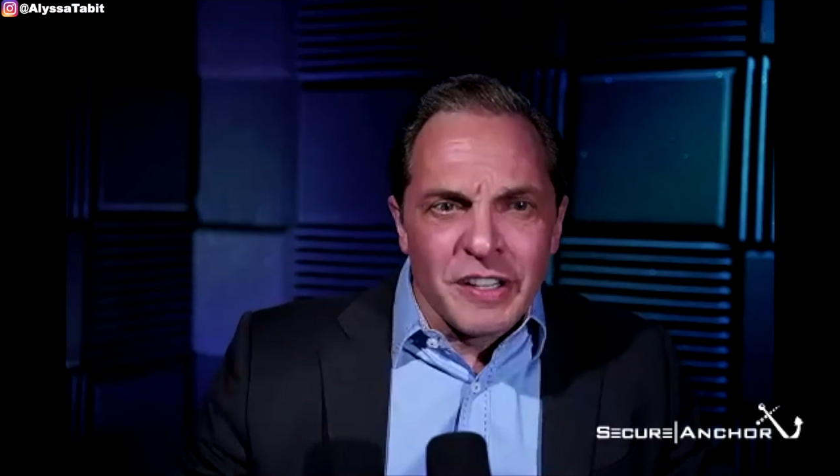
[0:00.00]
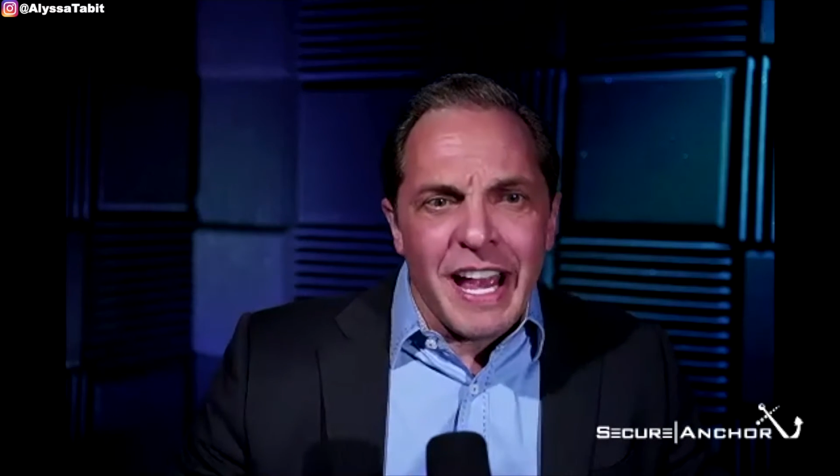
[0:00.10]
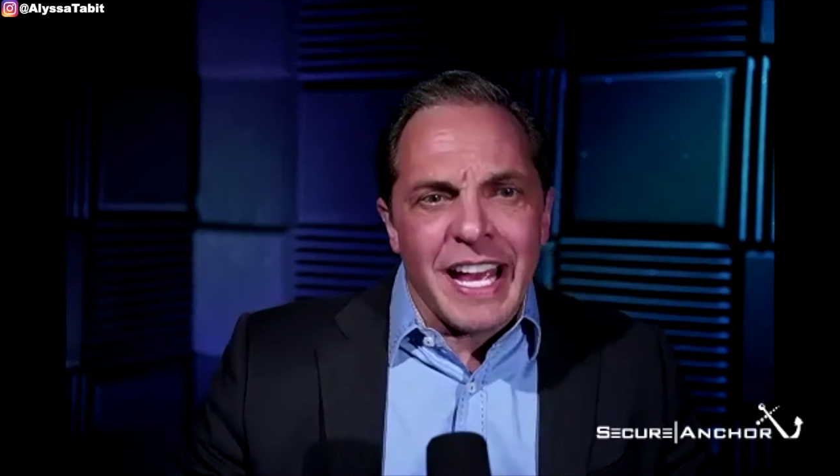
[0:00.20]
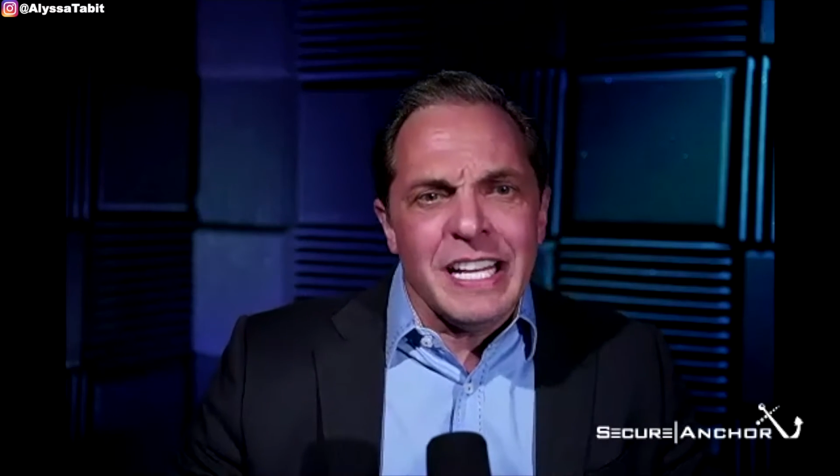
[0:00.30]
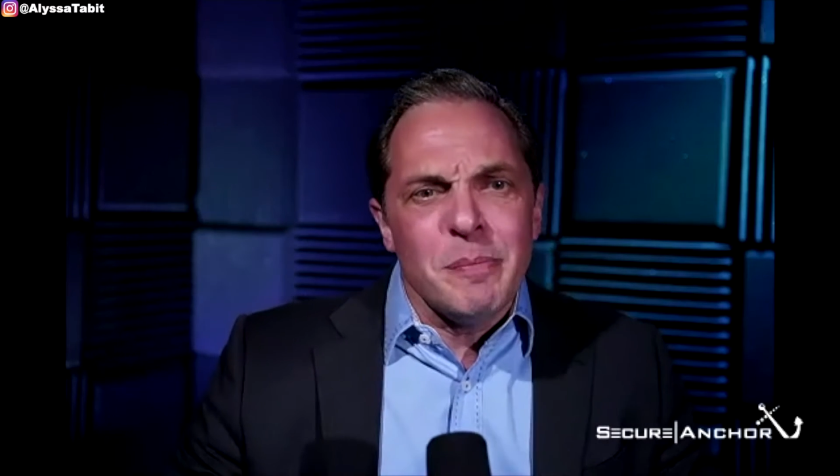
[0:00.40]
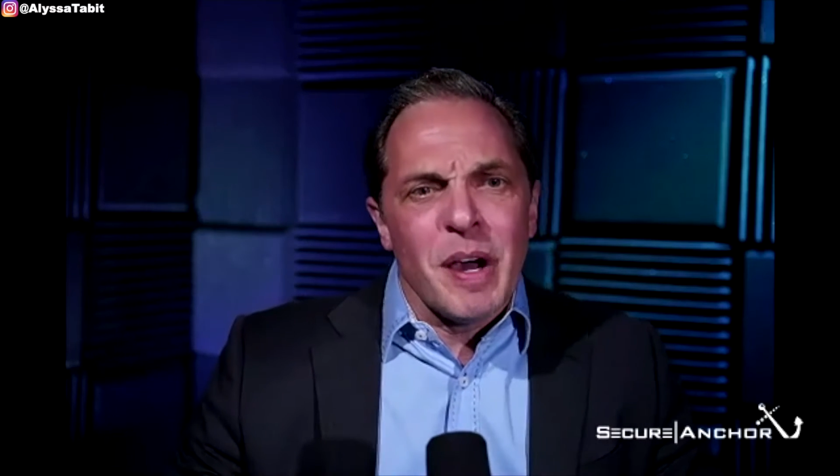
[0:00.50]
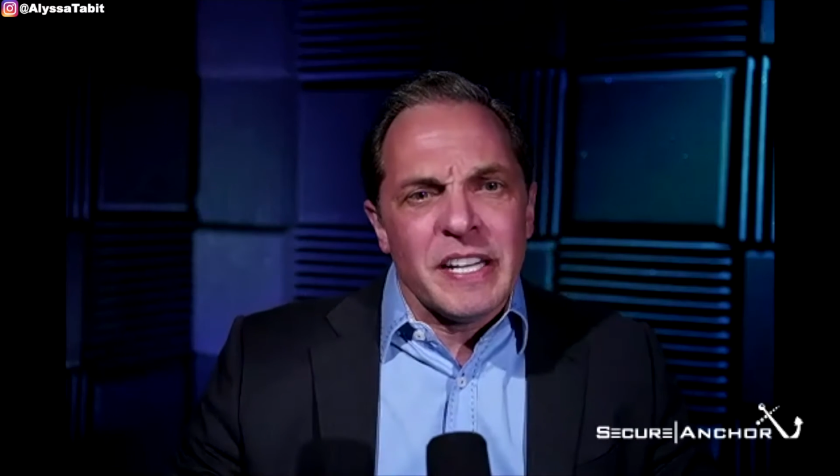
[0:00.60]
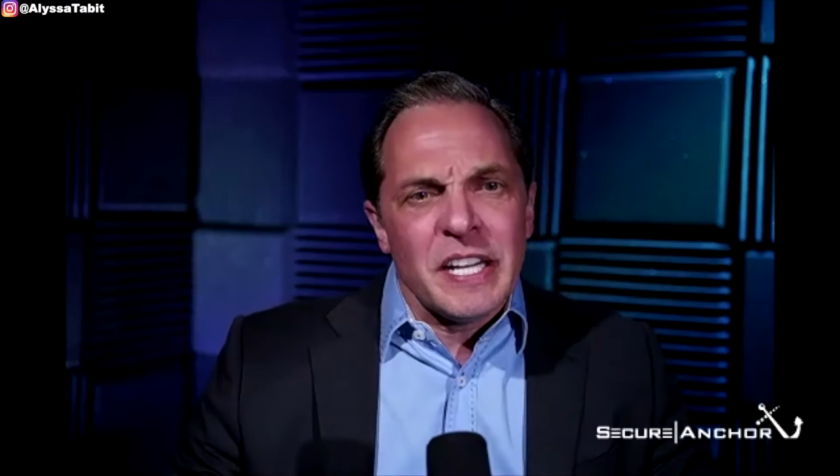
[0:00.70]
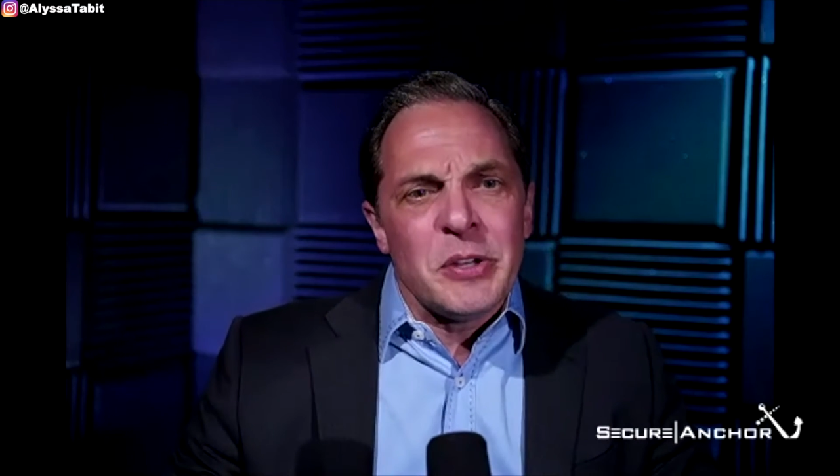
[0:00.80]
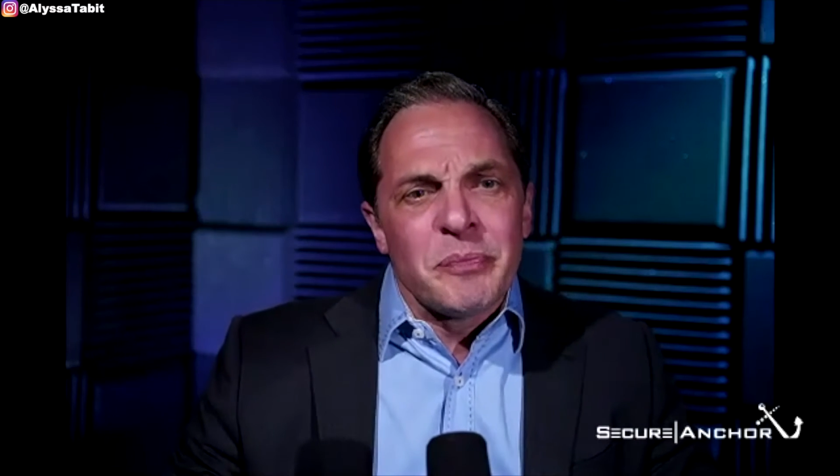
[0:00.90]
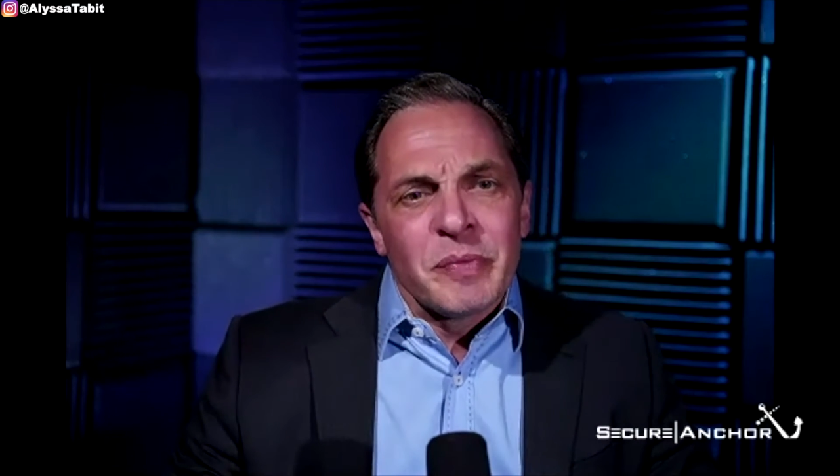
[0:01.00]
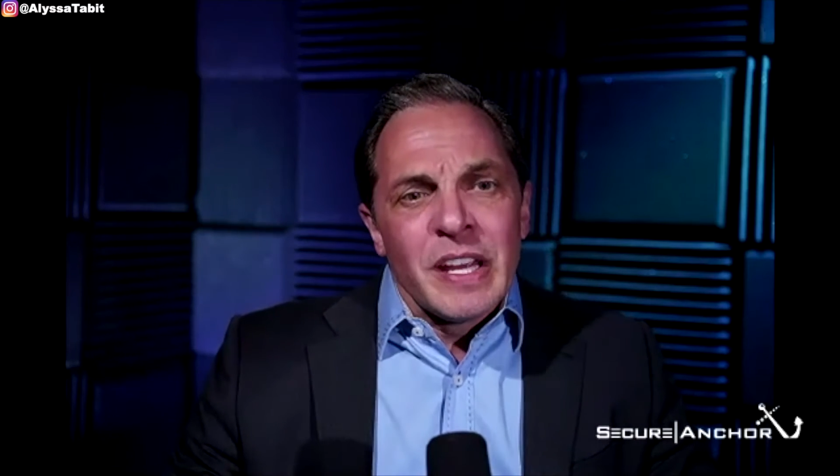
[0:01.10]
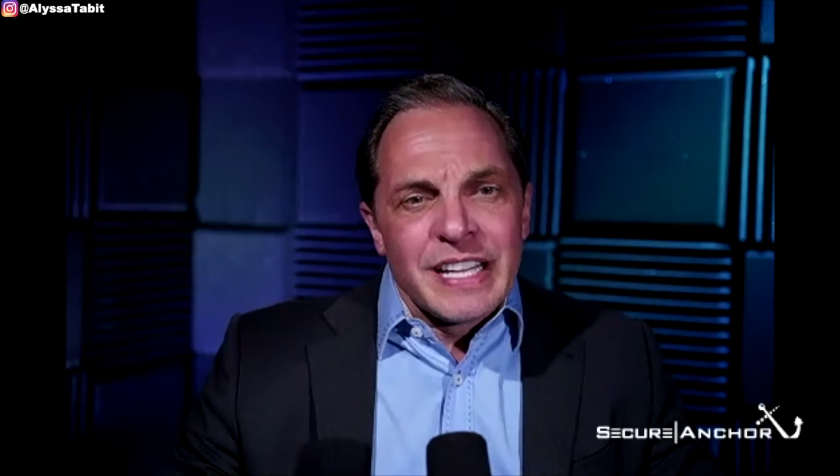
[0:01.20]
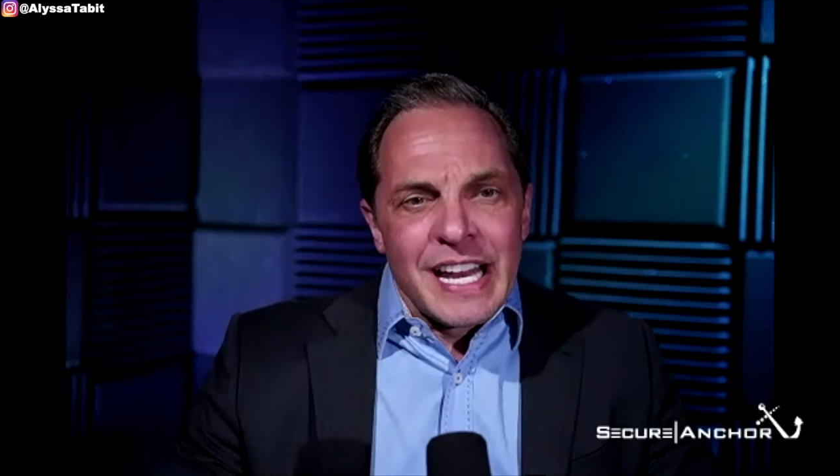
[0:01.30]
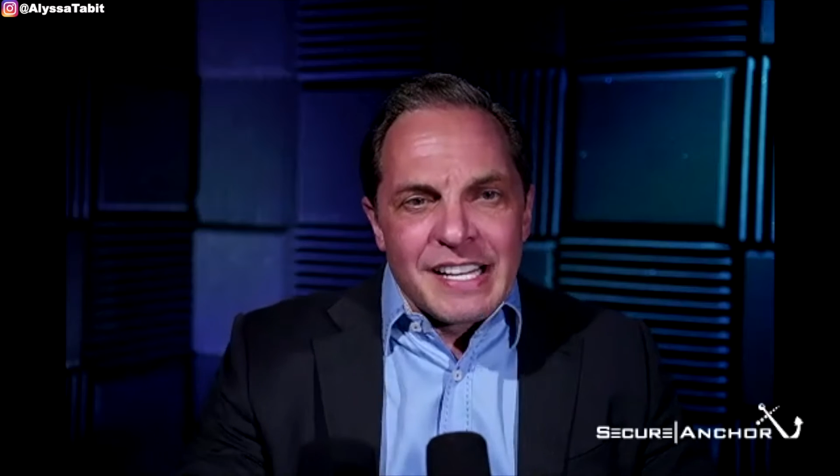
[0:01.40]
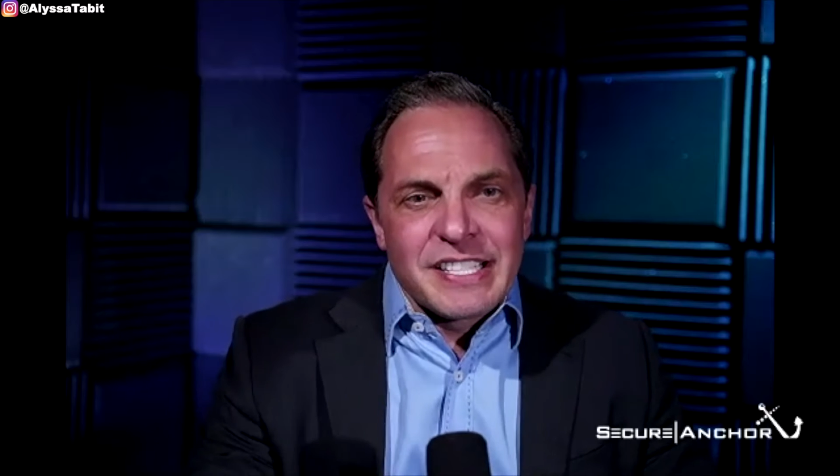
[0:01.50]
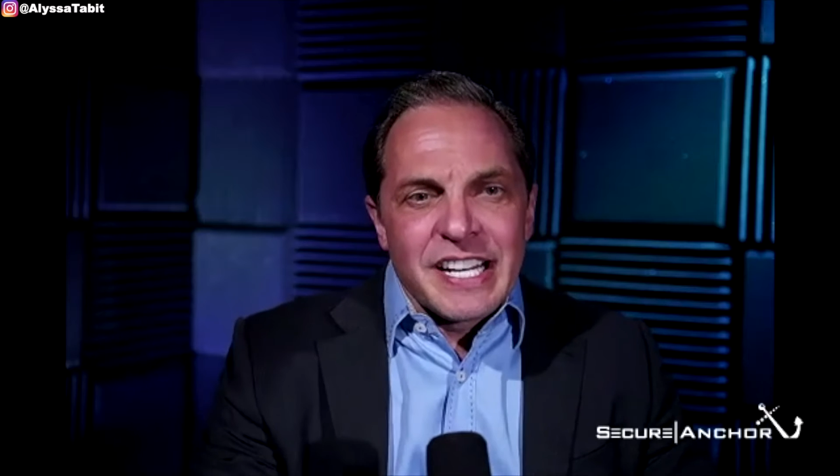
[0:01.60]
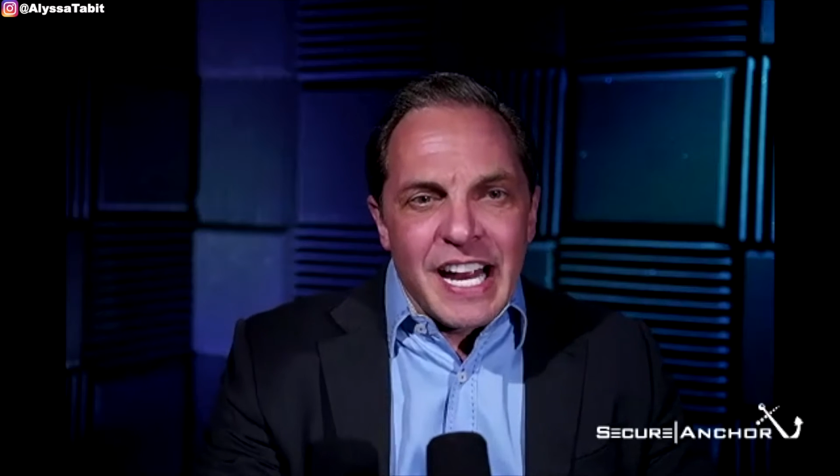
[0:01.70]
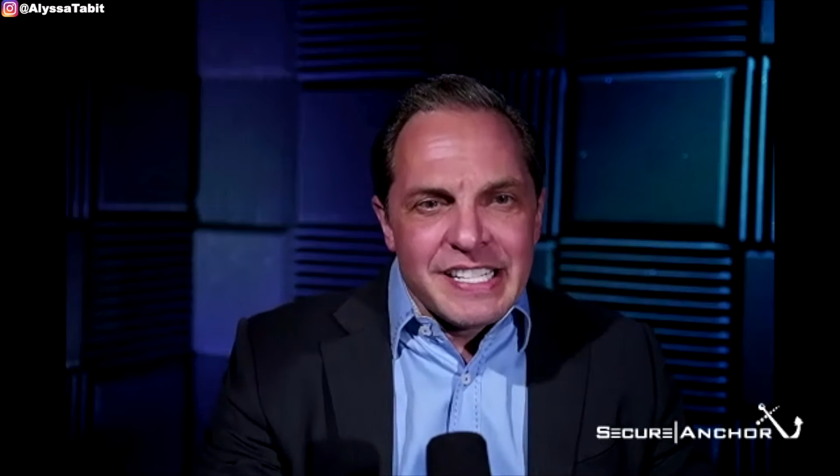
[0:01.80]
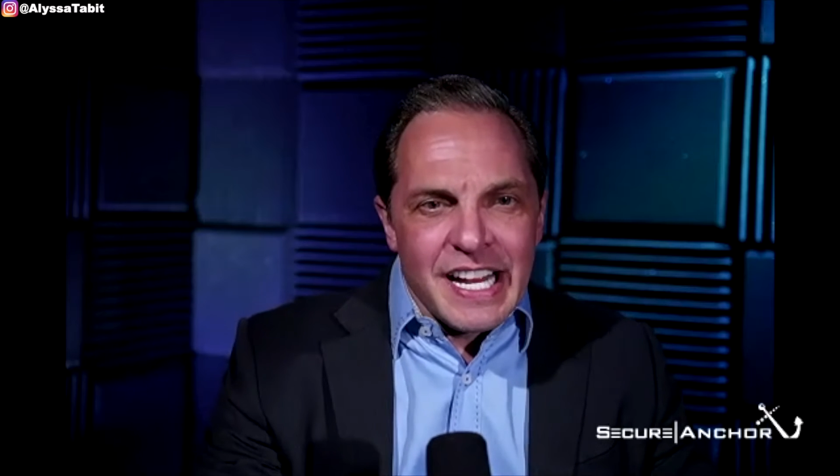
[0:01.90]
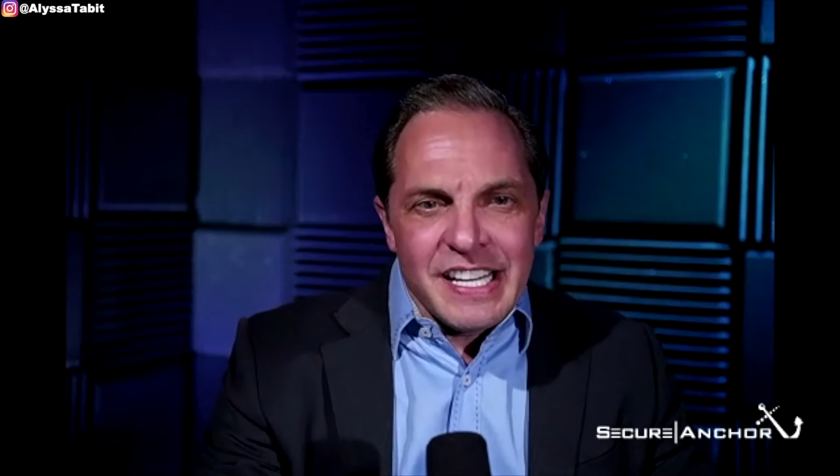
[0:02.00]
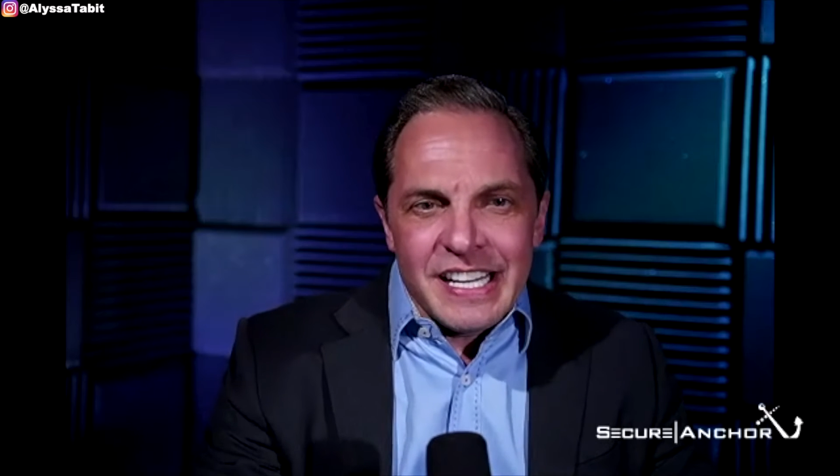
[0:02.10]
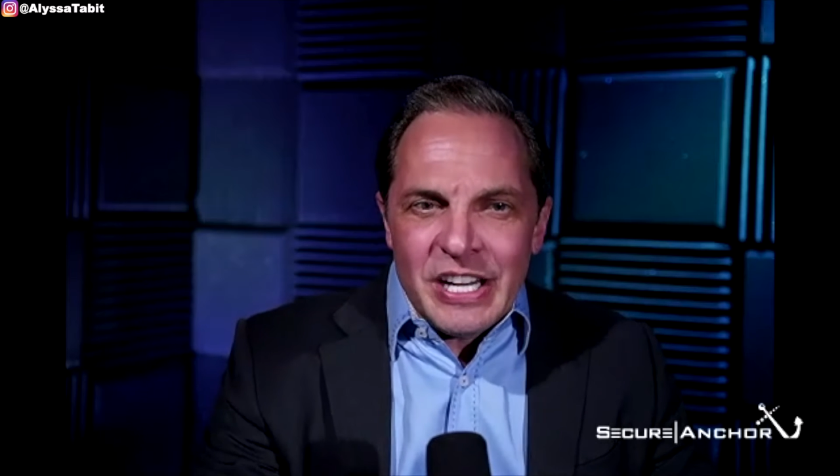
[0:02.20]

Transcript: anybody that has an identity